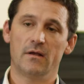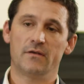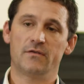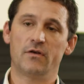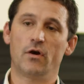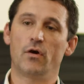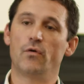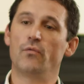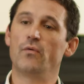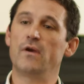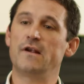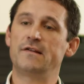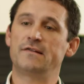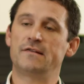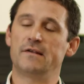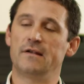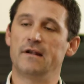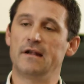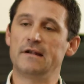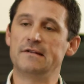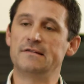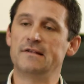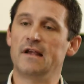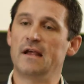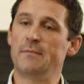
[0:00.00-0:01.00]
So a recent
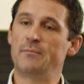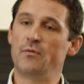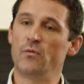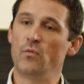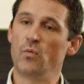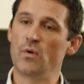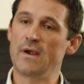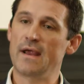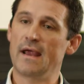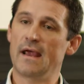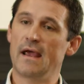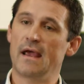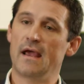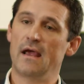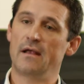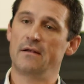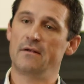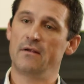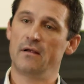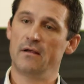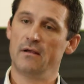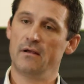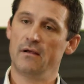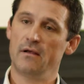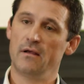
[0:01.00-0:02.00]
example we
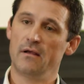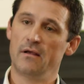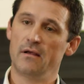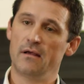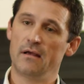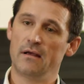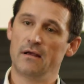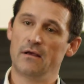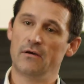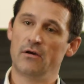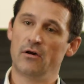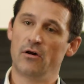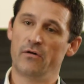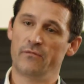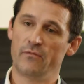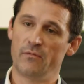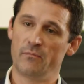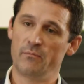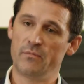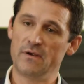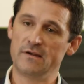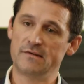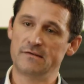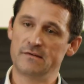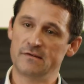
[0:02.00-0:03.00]
had of a
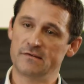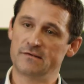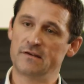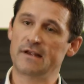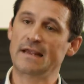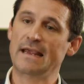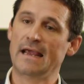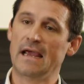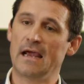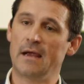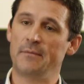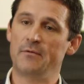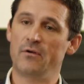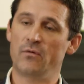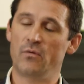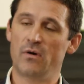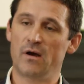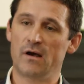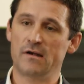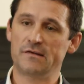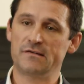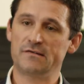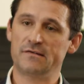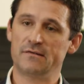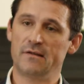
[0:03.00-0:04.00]
business that came to
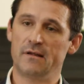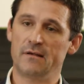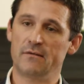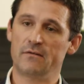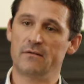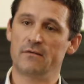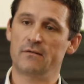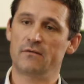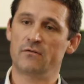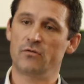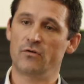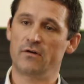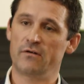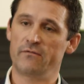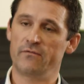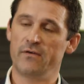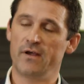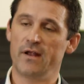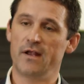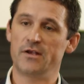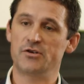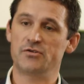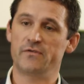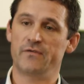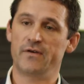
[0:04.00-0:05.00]
us that took
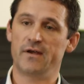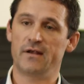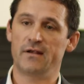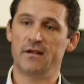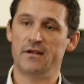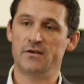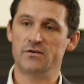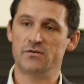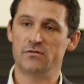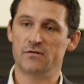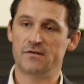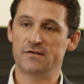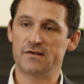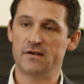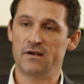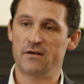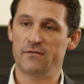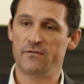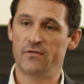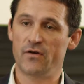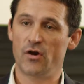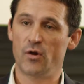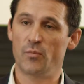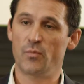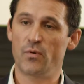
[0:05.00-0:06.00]
advantage of our Digital
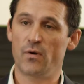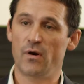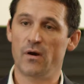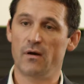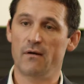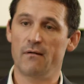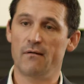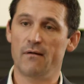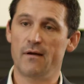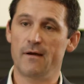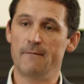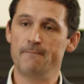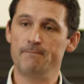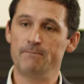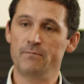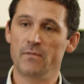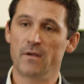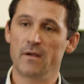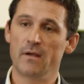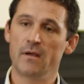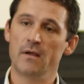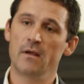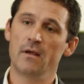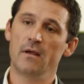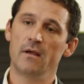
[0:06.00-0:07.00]
CFO program
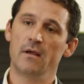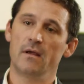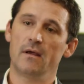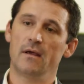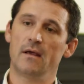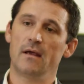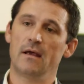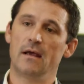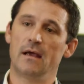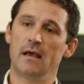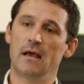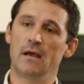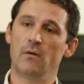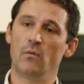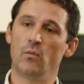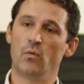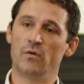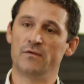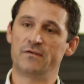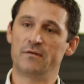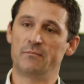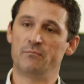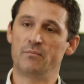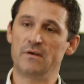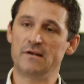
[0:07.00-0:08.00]

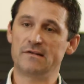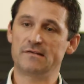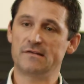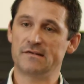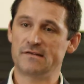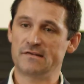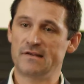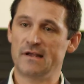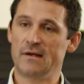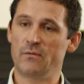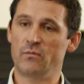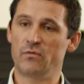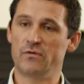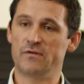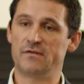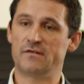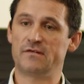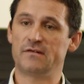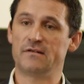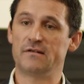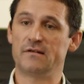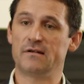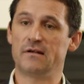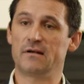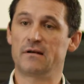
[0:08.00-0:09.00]
was a business that
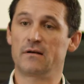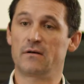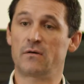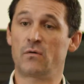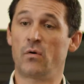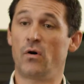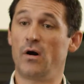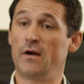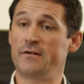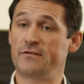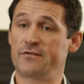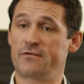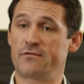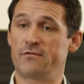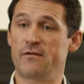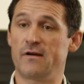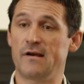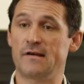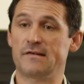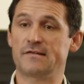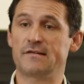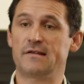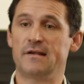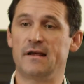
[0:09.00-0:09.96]
was quite stressed,